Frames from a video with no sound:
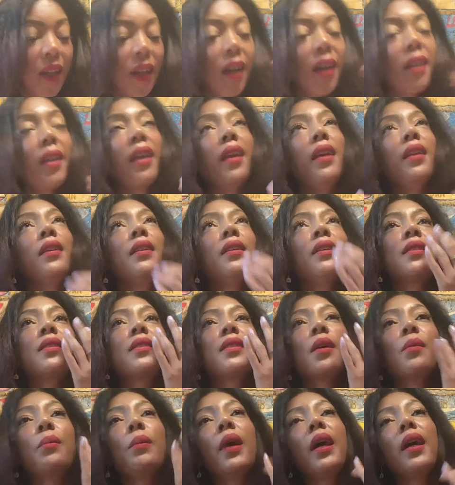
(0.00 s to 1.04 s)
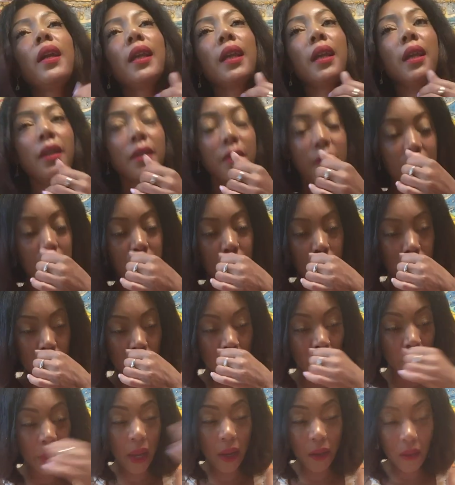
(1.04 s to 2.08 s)
again, somebody turned
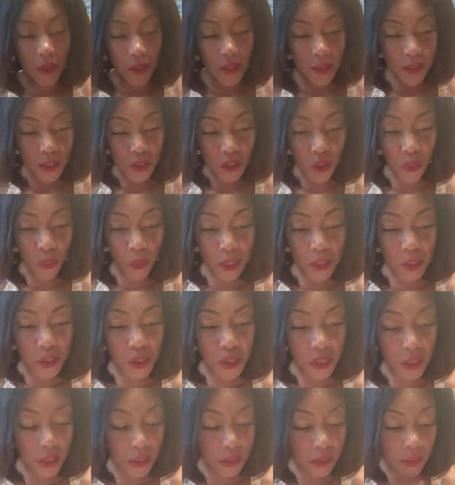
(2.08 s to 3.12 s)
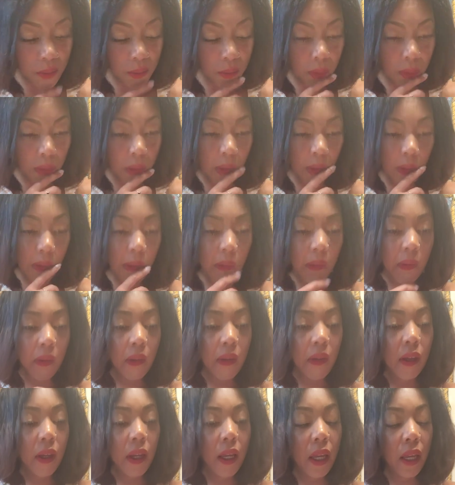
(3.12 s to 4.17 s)
their back on a situation,
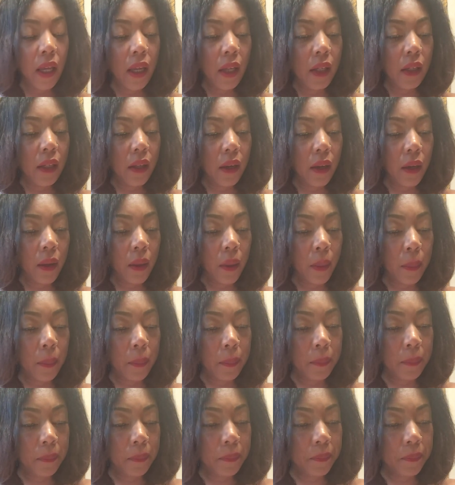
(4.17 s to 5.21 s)
and